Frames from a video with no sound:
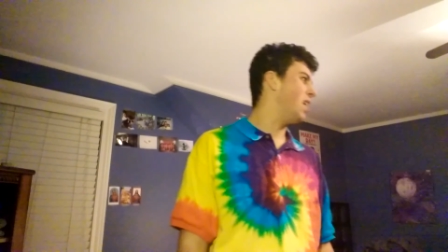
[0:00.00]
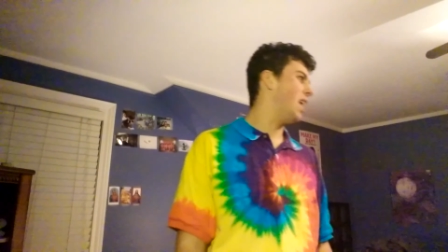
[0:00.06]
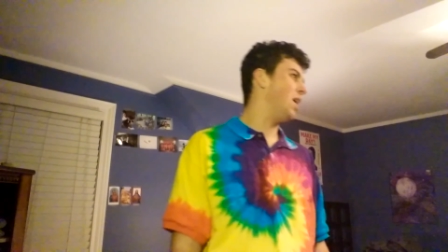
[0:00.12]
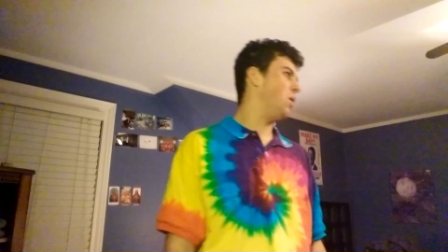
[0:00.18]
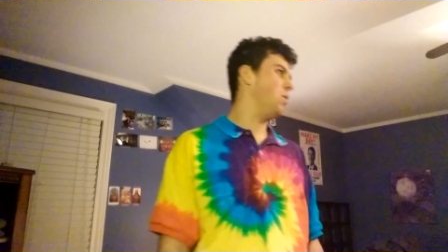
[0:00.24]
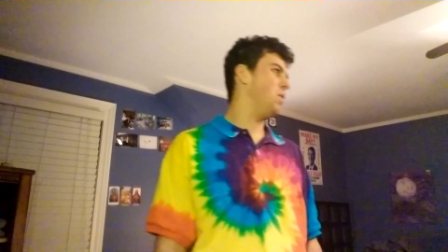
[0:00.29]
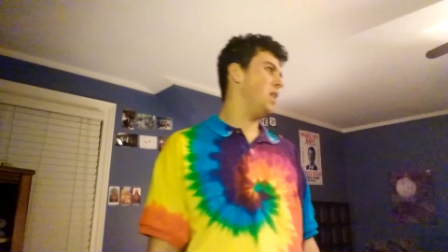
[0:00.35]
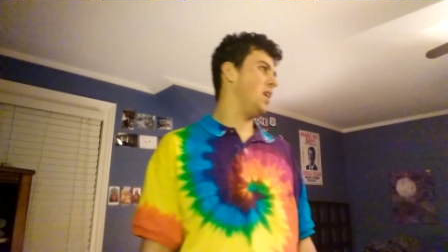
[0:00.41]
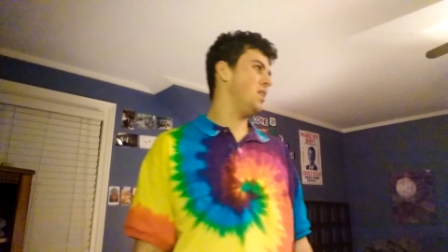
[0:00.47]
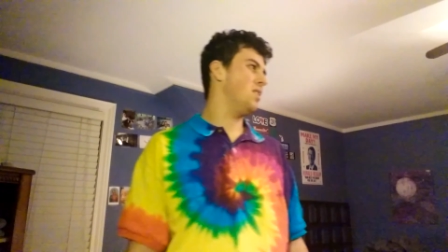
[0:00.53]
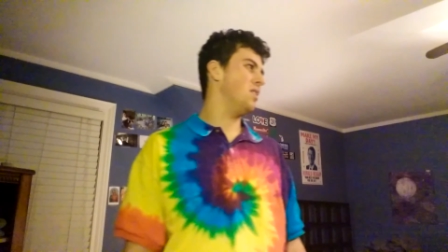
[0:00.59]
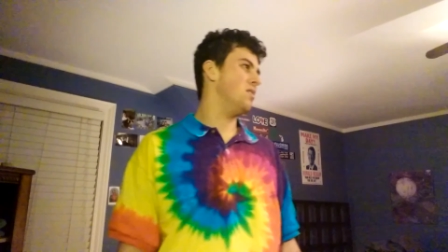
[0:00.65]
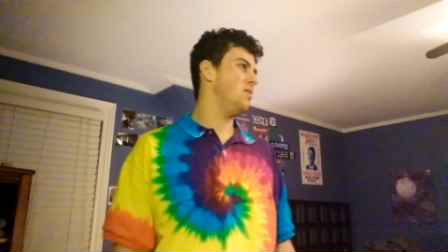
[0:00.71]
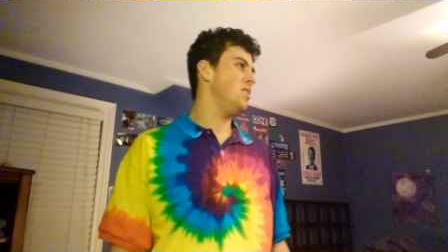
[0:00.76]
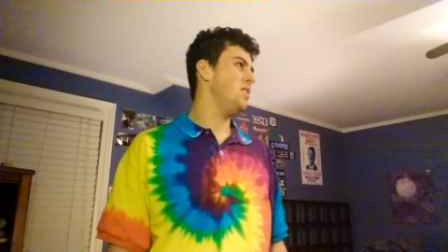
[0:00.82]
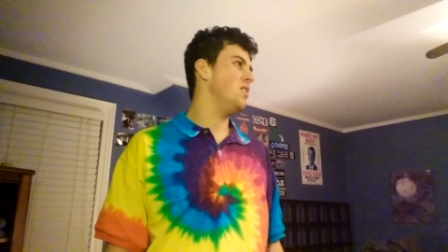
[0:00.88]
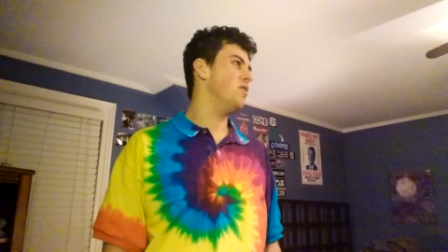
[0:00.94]
I don't think, to
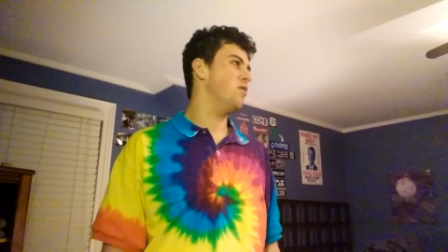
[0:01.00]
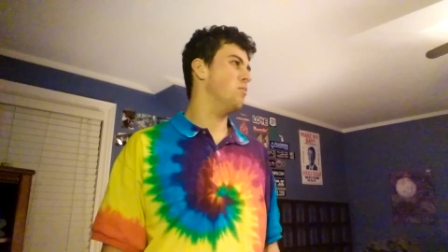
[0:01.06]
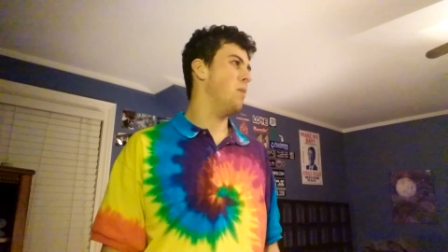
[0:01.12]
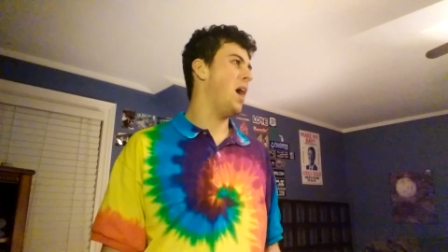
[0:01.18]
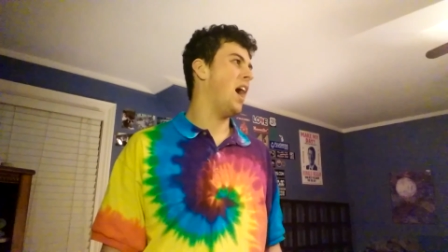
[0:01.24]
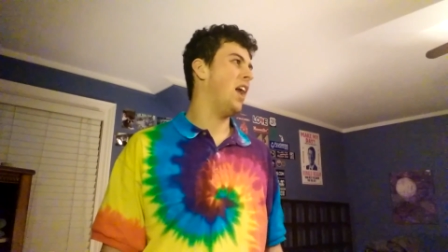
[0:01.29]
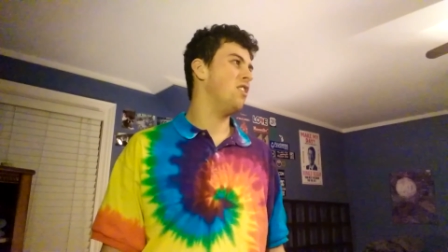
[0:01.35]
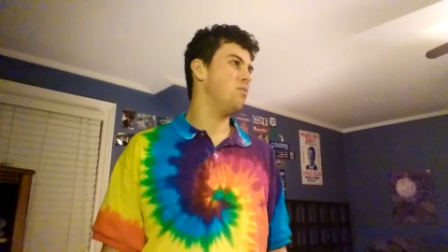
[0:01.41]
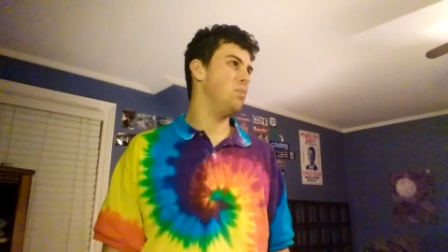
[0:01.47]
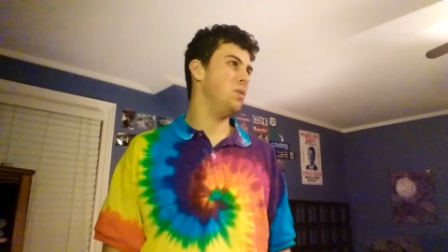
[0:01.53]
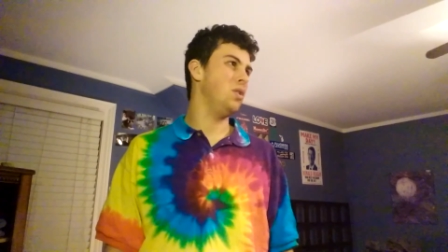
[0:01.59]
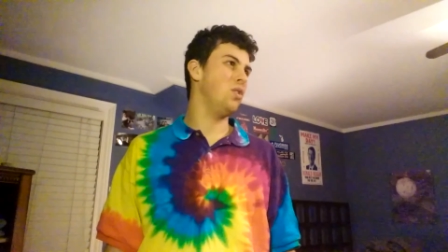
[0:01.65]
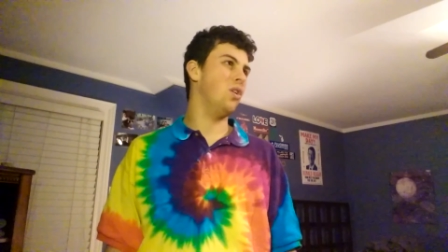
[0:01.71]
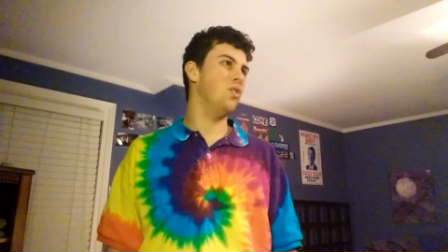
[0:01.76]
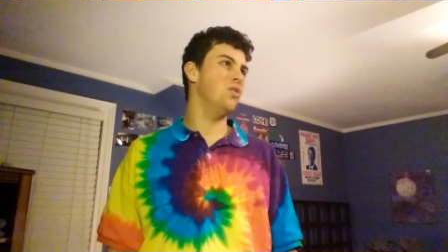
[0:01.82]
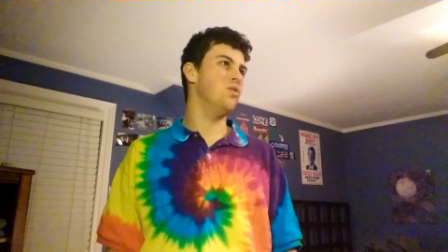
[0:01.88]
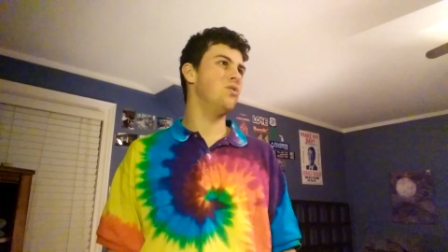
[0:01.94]
see this match
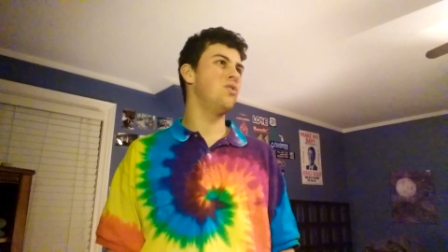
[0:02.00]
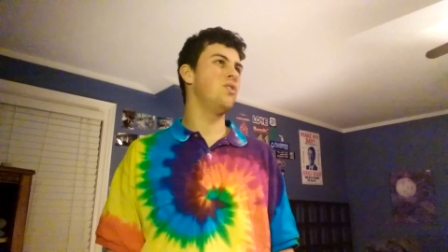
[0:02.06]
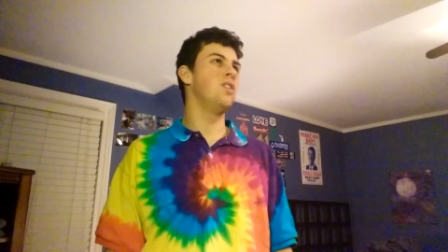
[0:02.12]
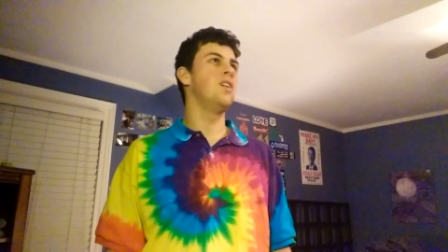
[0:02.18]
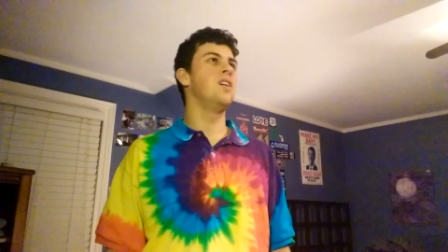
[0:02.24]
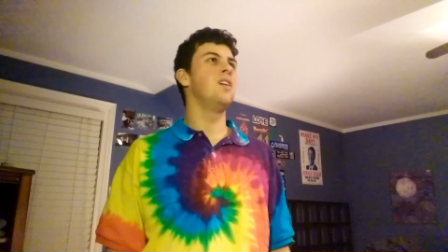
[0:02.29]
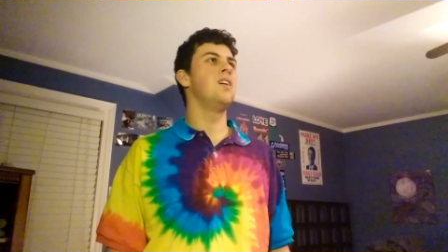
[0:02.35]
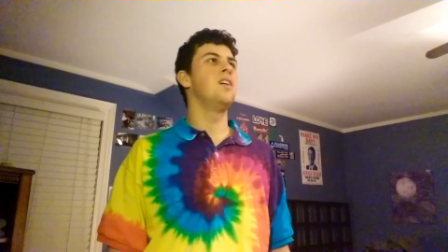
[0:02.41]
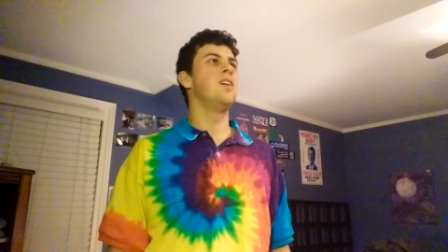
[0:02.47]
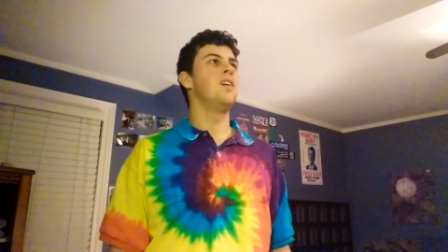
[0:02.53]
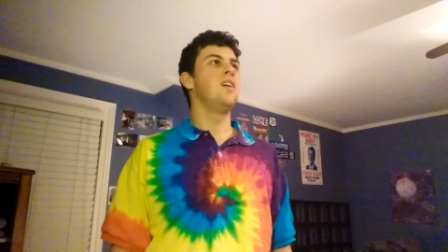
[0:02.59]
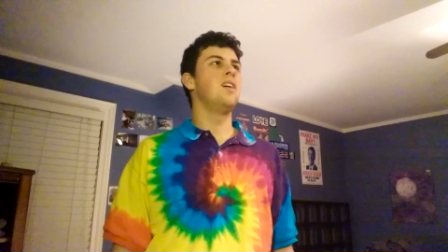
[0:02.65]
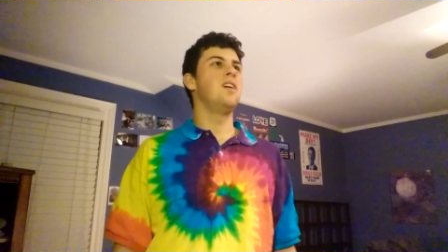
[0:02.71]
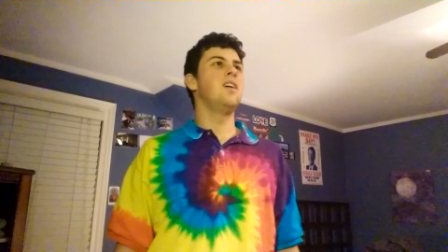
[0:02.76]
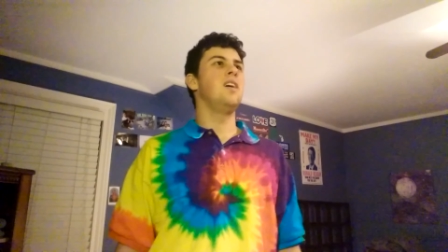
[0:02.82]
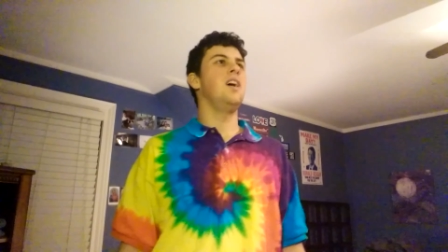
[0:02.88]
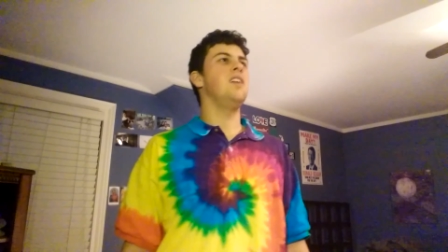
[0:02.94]
because
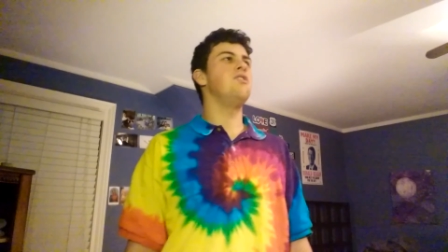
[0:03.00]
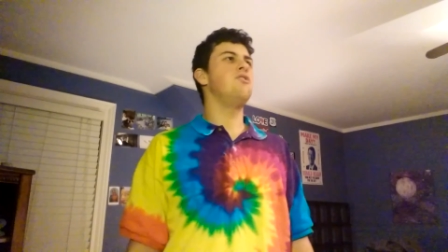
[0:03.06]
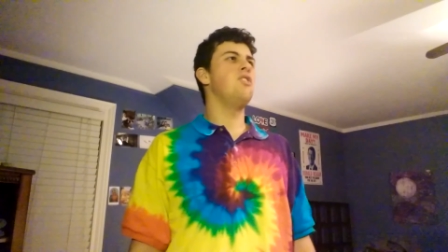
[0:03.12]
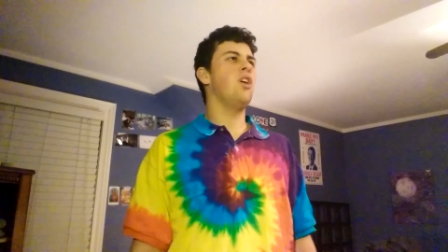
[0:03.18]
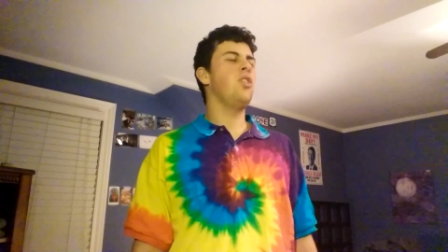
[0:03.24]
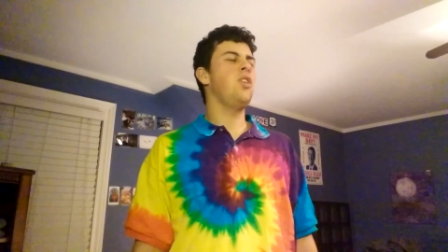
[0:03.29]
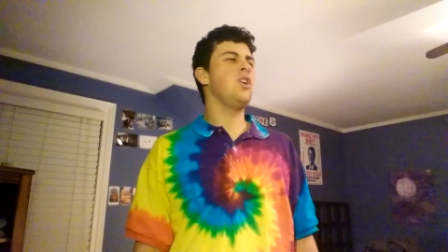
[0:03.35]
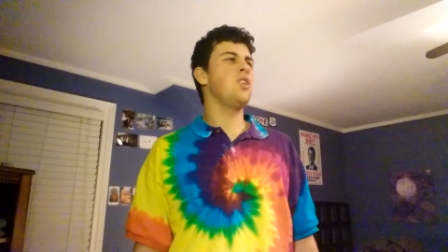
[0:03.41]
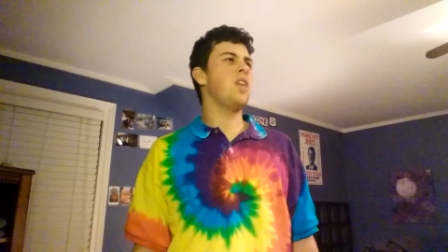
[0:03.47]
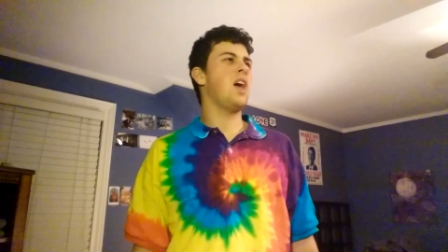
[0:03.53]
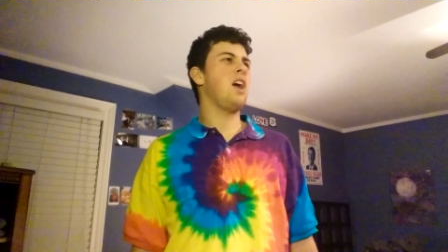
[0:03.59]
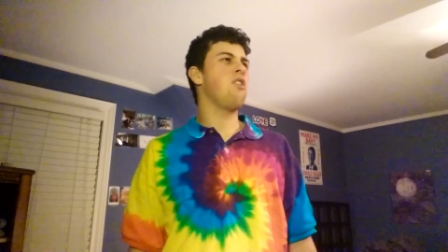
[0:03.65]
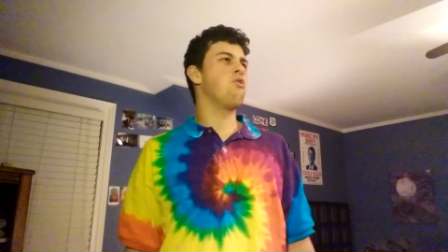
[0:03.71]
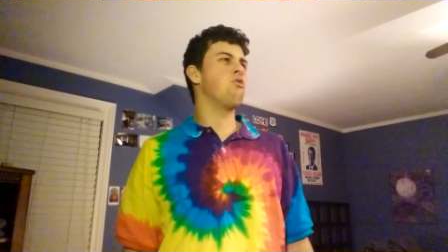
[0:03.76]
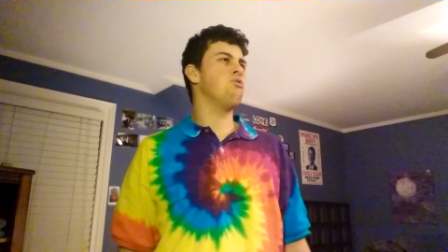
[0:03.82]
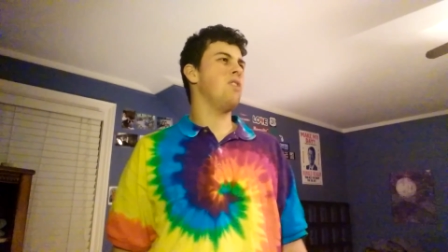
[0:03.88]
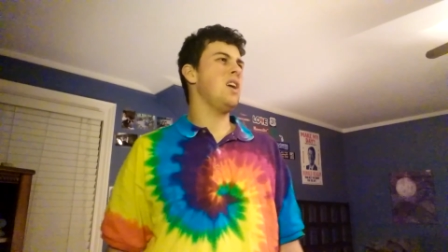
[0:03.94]
it's nothing that
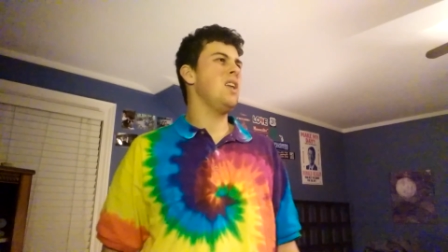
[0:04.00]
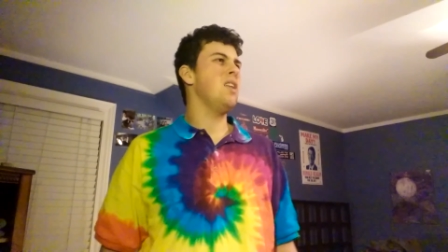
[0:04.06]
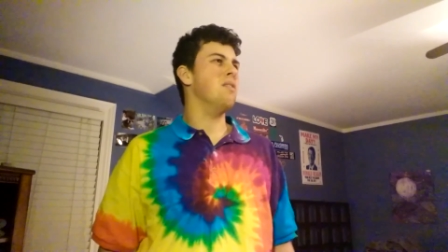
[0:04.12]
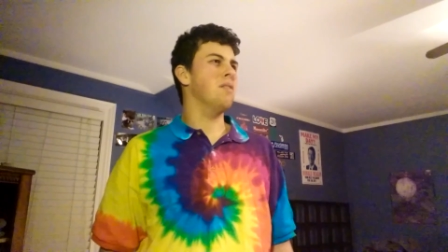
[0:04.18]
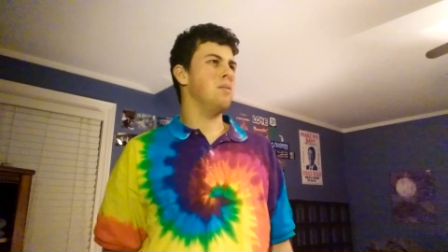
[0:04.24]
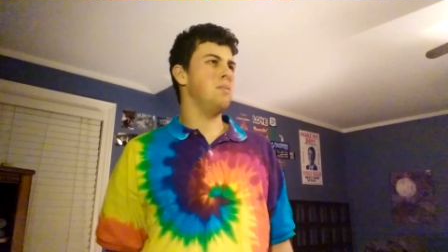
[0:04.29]
creative.